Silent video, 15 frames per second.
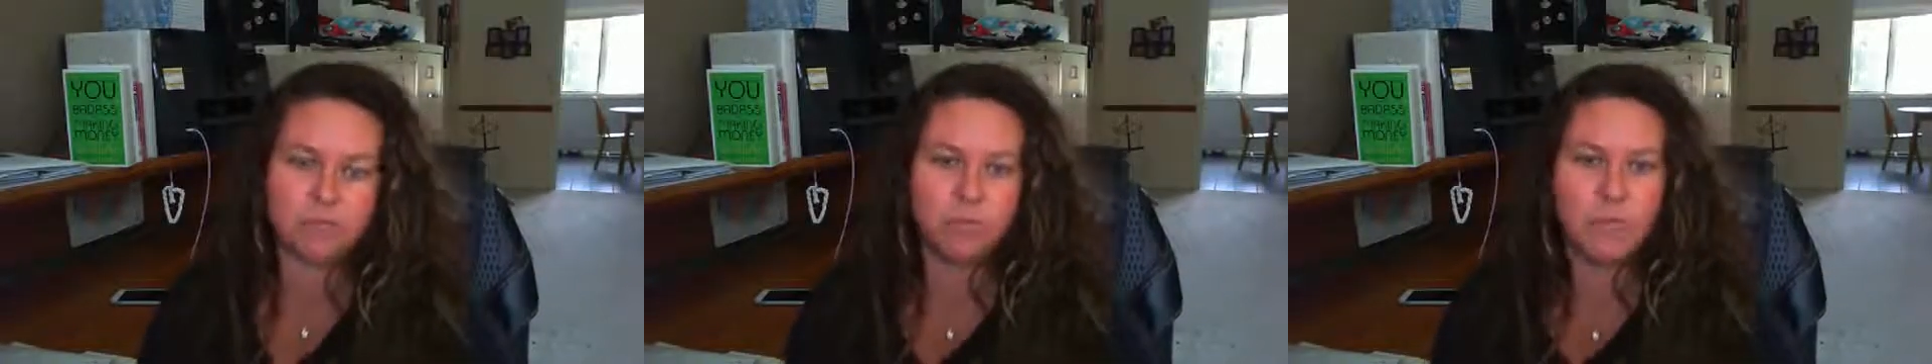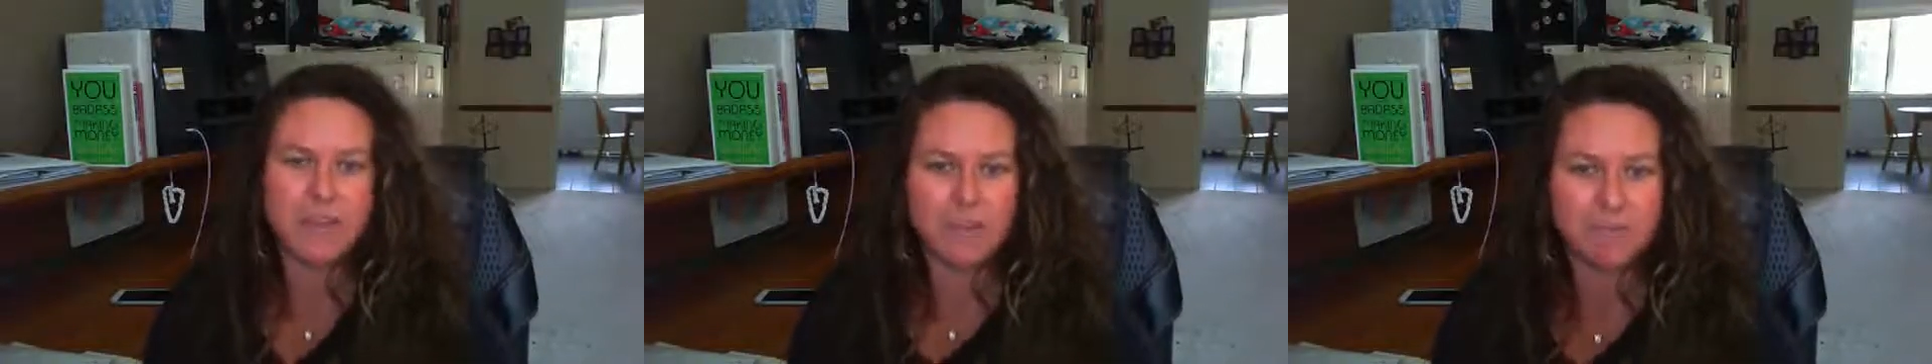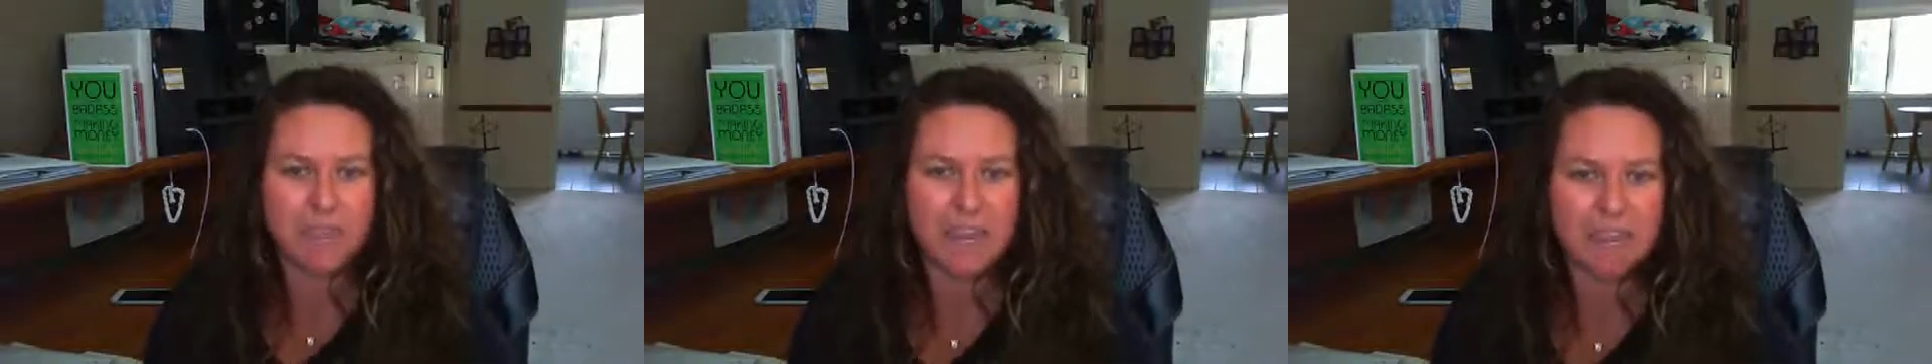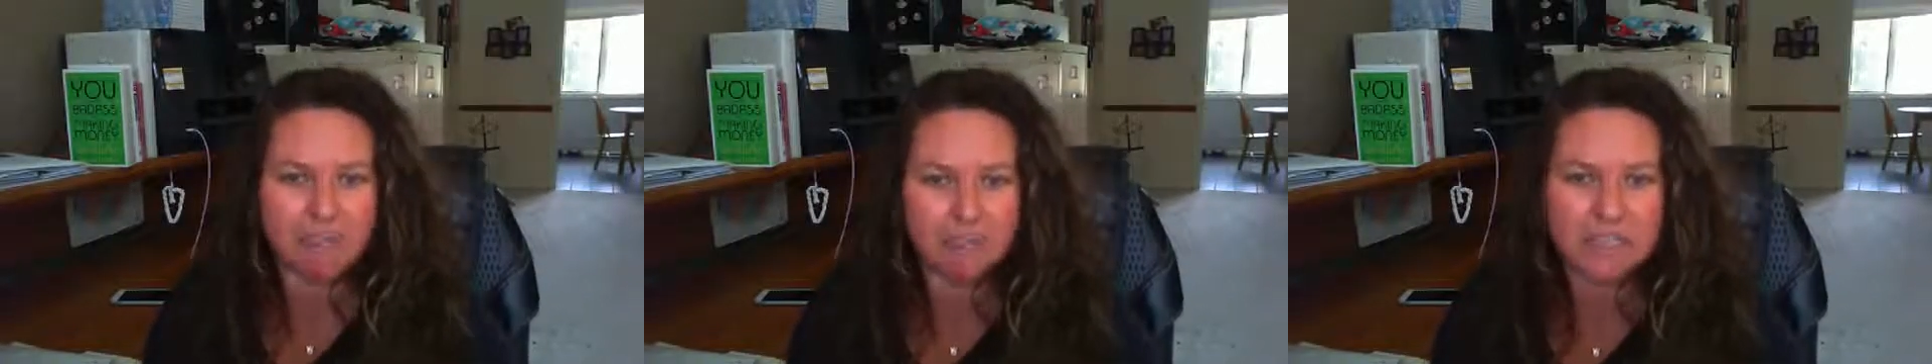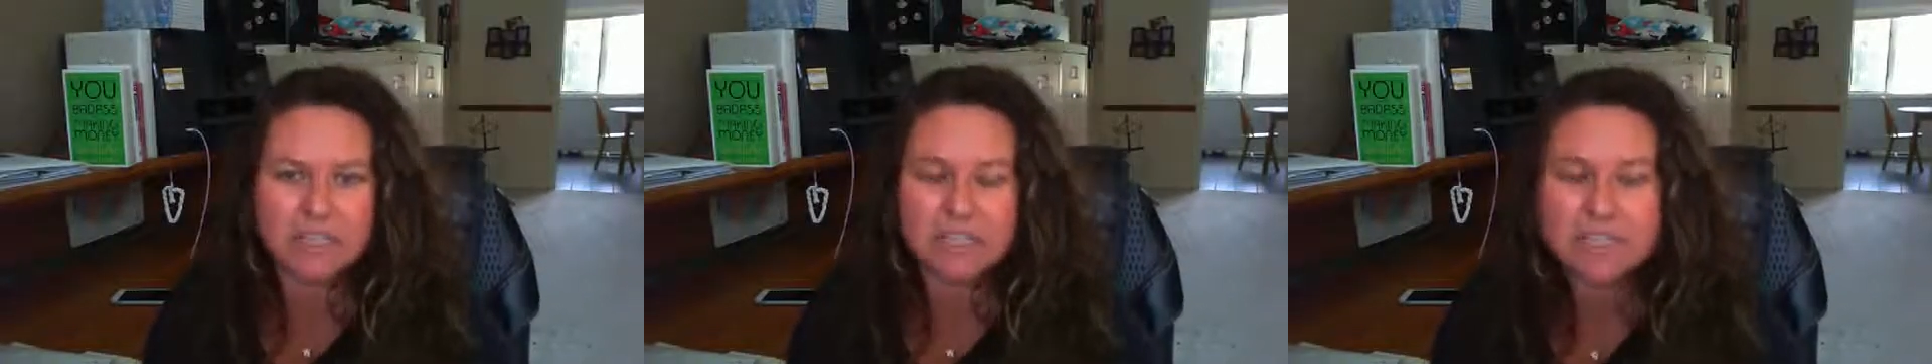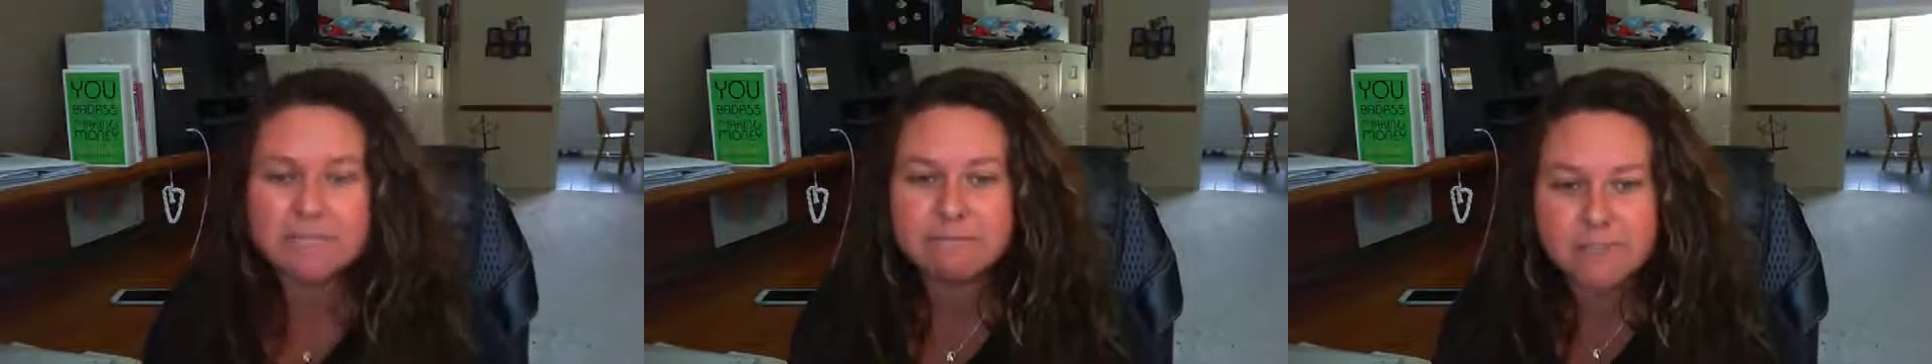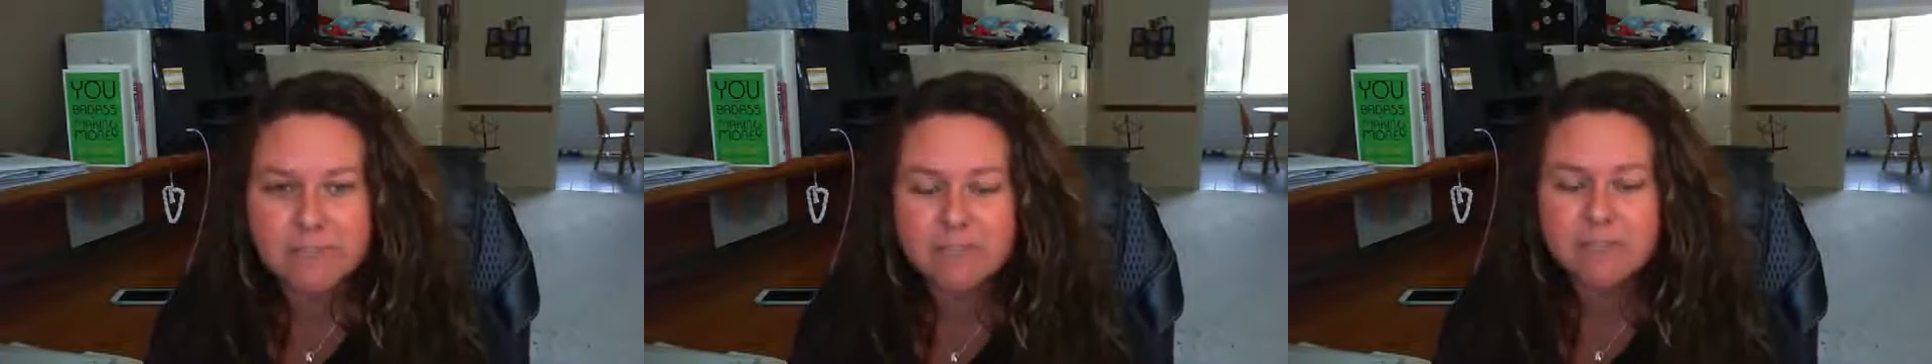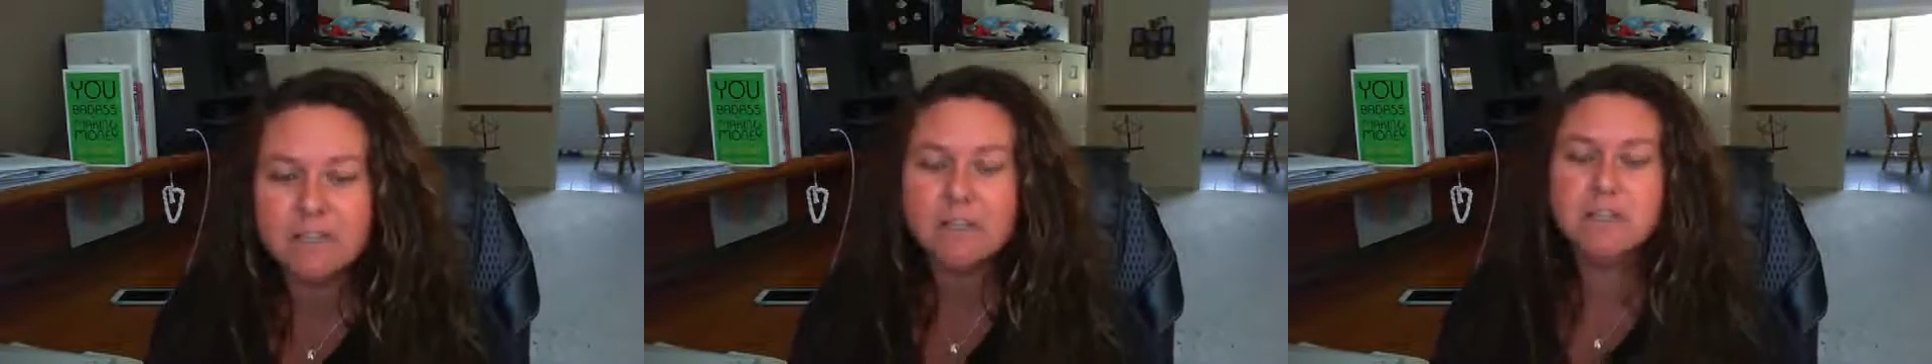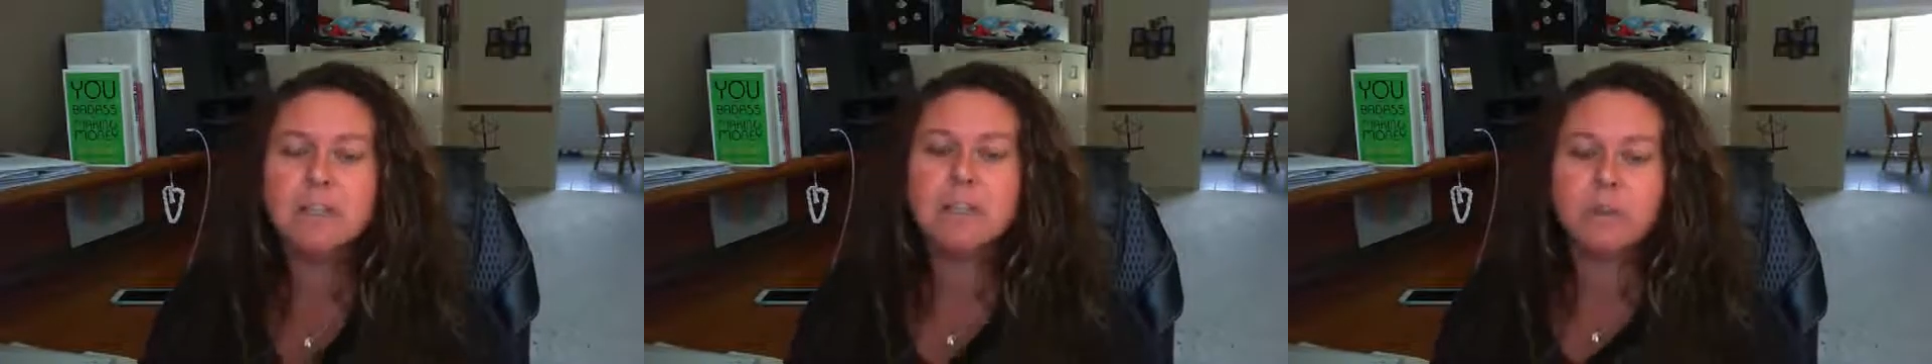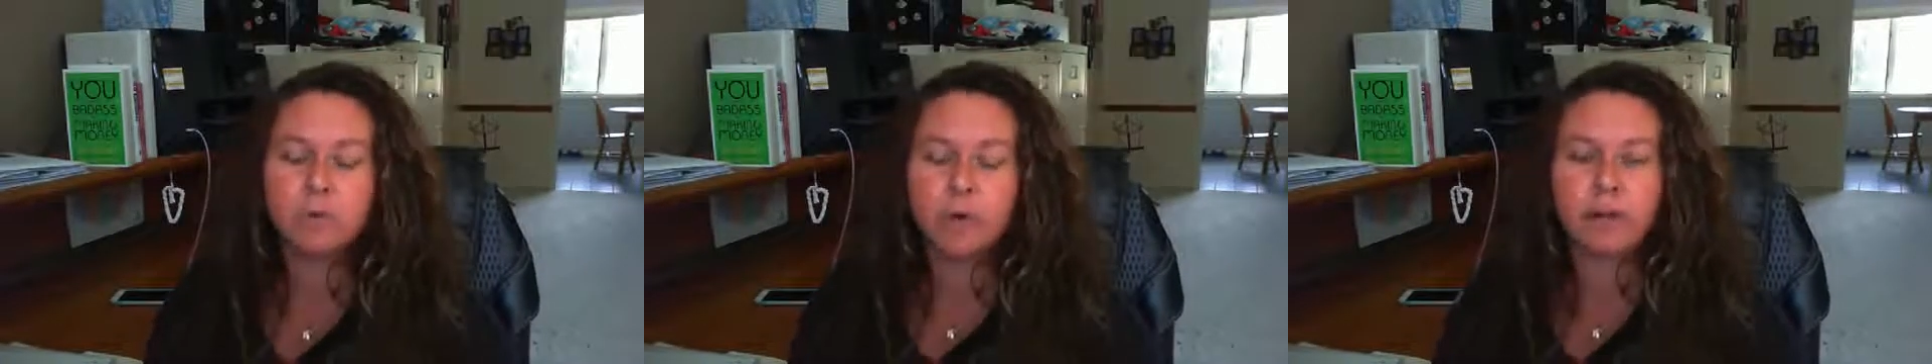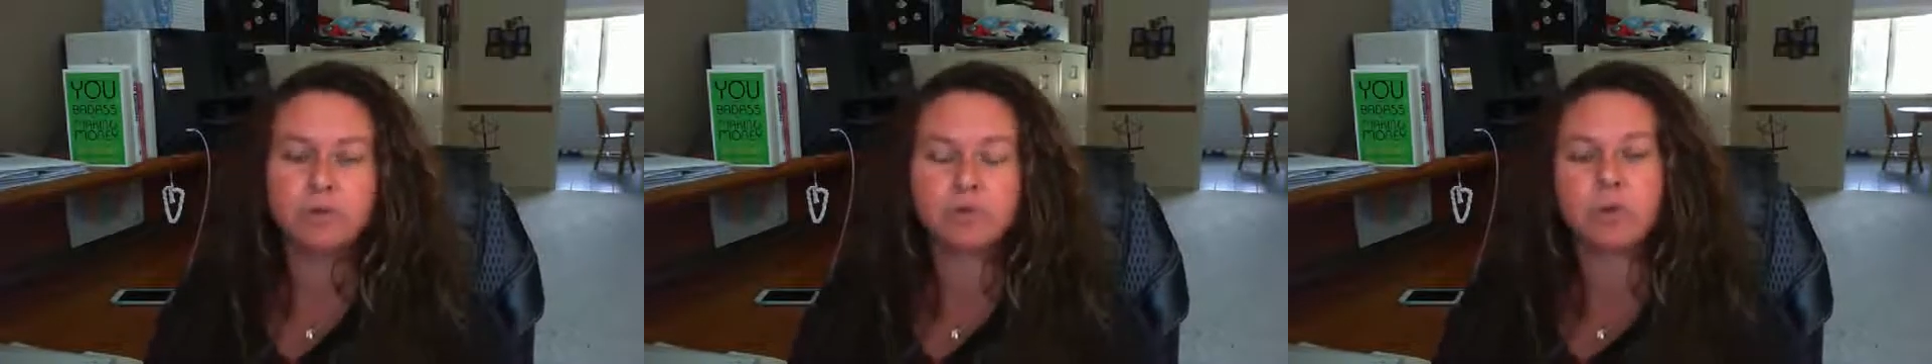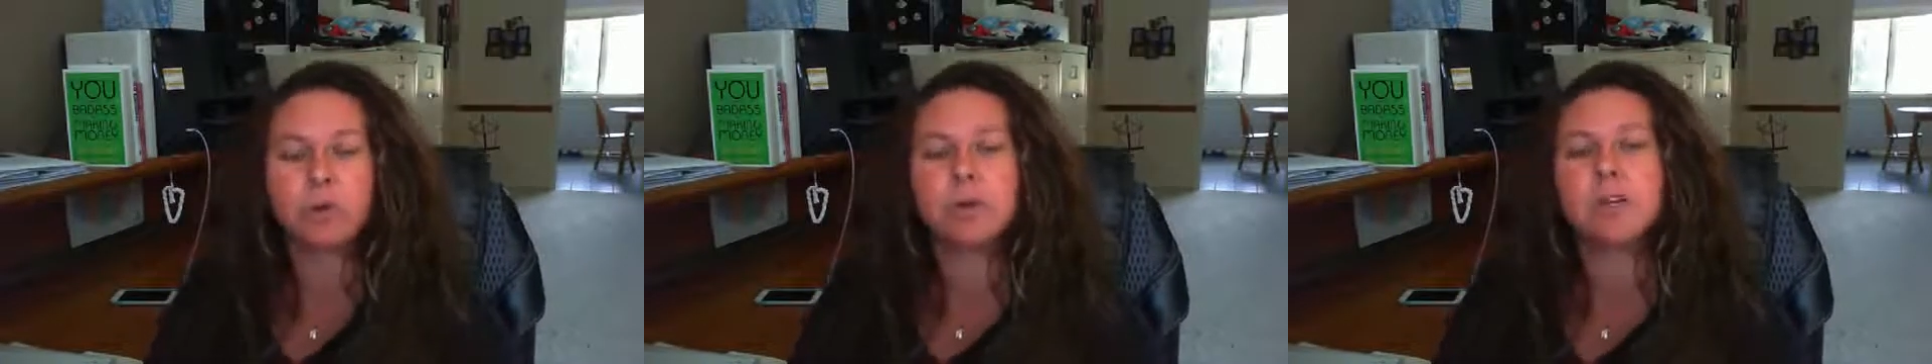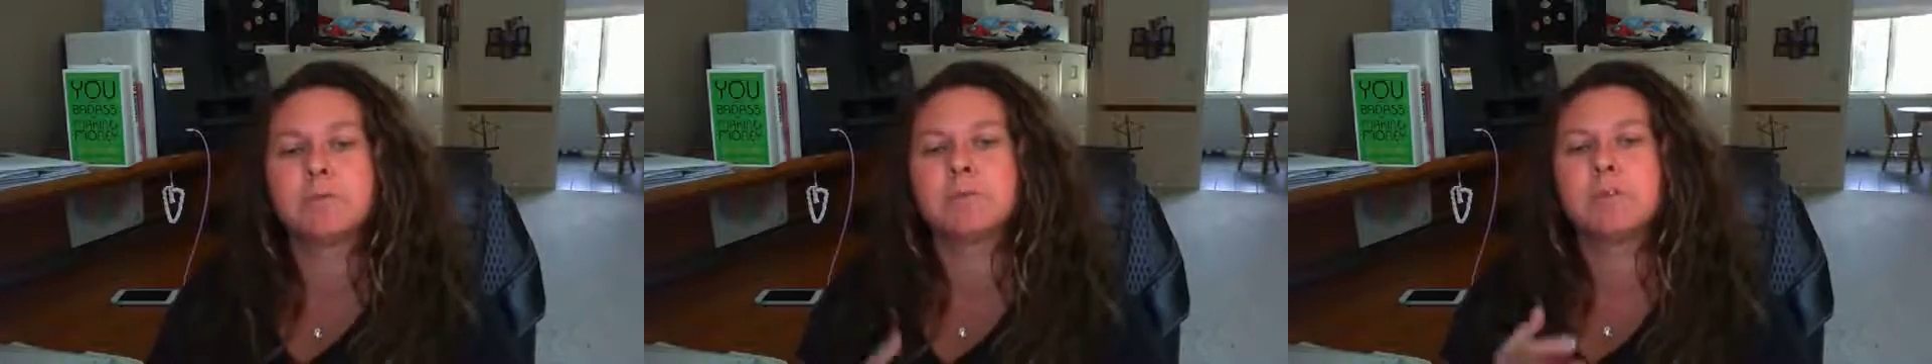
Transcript: We didn't pay for TV when I was growing up.